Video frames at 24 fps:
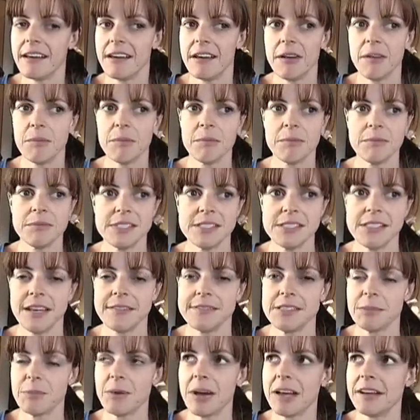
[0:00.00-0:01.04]
um, just
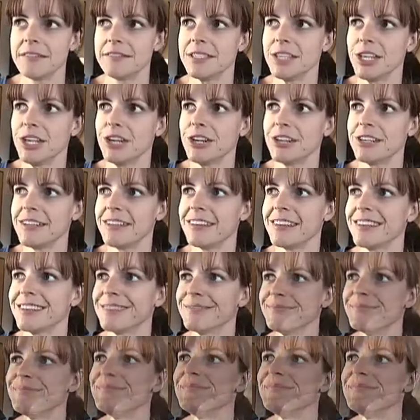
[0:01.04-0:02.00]
have some kind of security there.